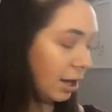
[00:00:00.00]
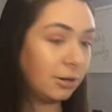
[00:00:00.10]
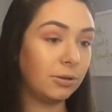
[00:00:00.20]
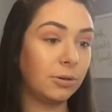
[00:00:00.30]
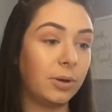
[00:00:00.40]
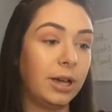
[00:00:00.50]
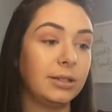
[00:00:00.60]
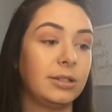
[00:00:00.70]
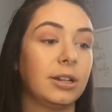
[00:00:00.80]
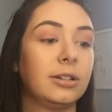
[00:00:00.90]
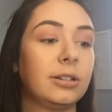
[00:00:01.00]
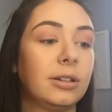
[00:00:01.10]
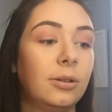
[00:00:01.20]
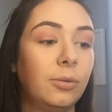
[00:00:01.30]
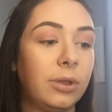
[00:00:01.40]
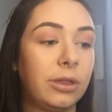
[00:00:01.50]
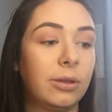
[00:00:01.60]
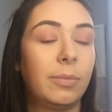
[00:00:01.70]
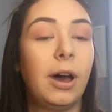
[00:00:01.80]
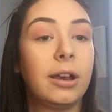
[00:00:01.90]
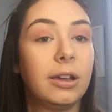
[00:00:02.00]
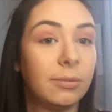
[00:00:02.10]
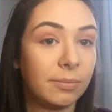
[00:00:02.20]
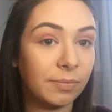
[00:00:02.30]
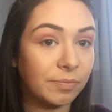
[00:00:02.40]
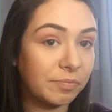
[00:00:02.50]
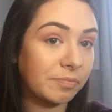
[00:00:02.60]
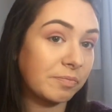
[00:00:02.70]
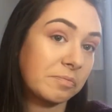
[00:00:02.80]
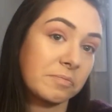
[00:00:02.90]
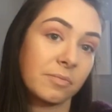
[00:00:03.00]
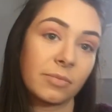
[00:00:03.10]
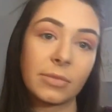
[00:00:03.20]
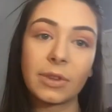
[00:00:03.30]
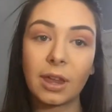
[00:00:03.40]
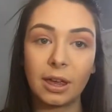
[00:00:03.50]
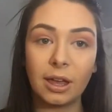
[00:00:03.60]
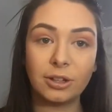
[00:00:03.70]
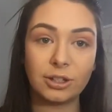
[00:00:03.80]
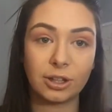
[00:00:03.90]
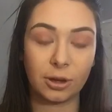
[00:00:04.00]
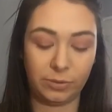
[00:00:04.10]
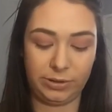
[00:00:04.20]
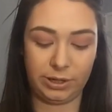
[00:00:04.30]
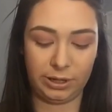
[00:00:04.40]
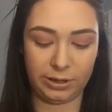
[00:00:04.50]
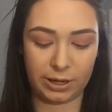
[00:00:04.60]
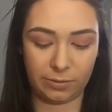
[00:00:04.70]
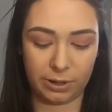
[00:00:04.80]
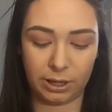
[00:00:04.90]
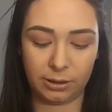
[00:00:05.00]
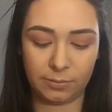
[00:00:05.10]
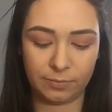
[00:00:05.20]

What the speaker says: I don't know why I start with the bottom. Just always done it that way.